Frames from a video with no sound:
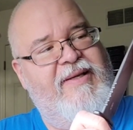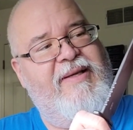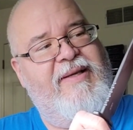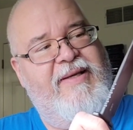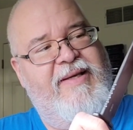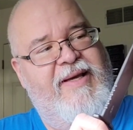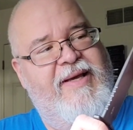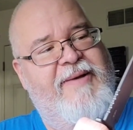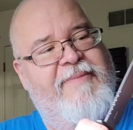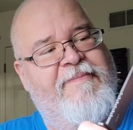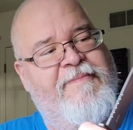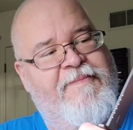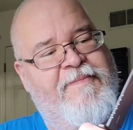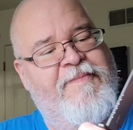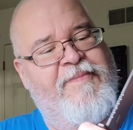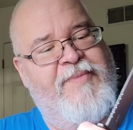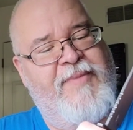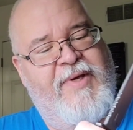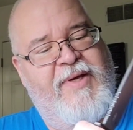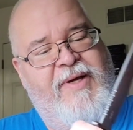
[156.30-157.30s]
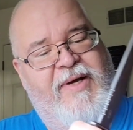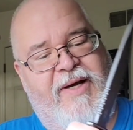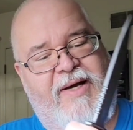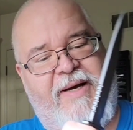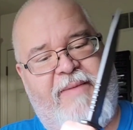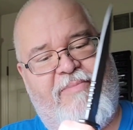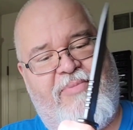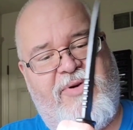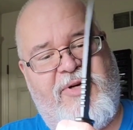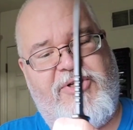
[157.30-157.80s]
Yeah,
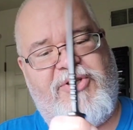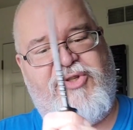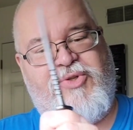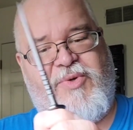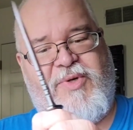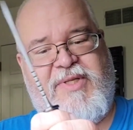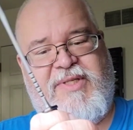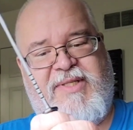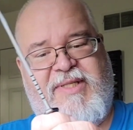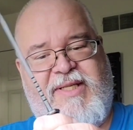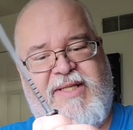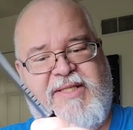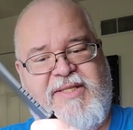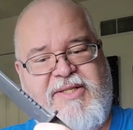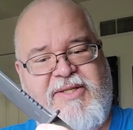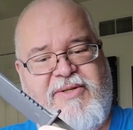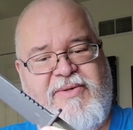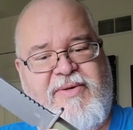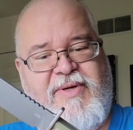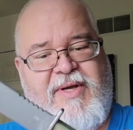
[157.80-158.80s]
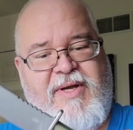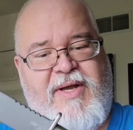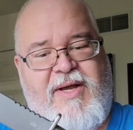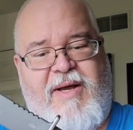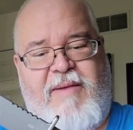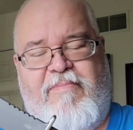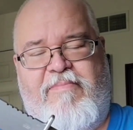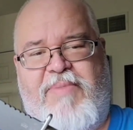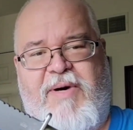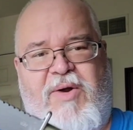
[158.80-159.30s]
I'm pretty sure it's D2.
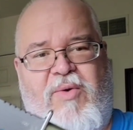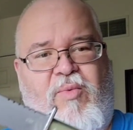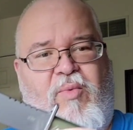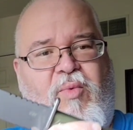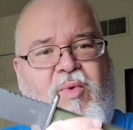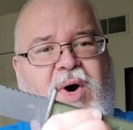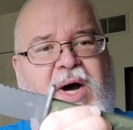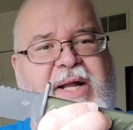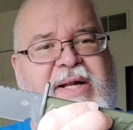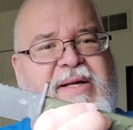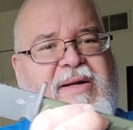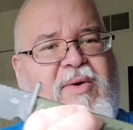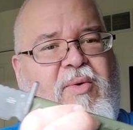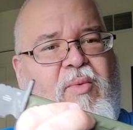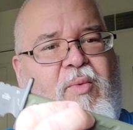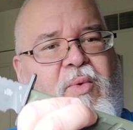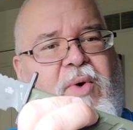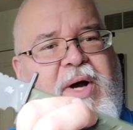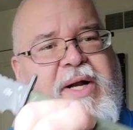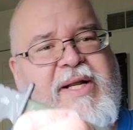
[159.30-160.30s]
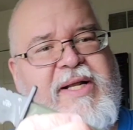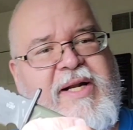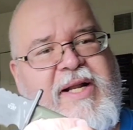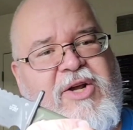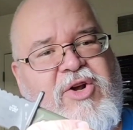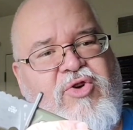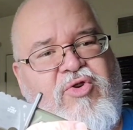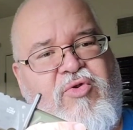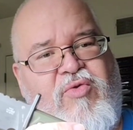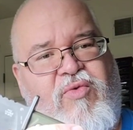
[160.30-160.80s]
But what an
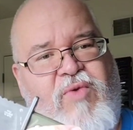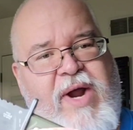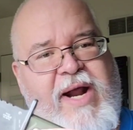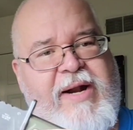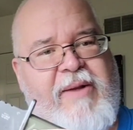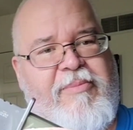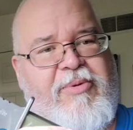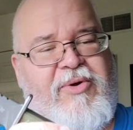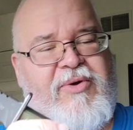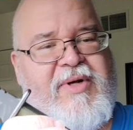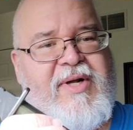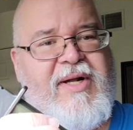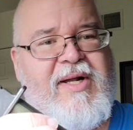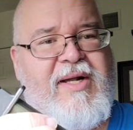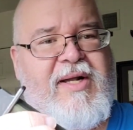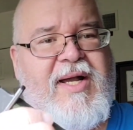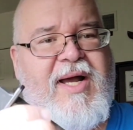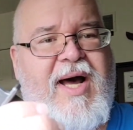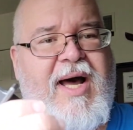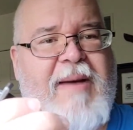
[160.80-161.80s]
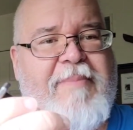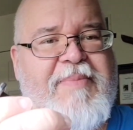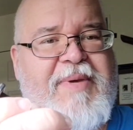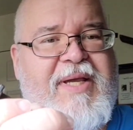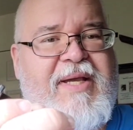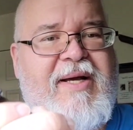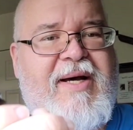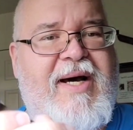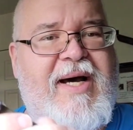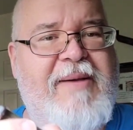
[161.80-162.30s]
incredible
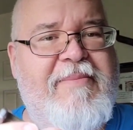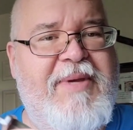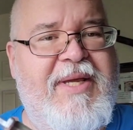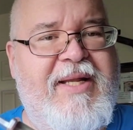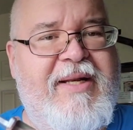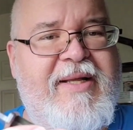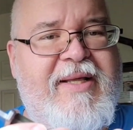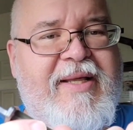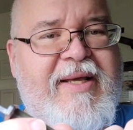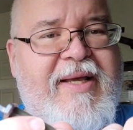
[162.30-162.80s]
copy. I mean,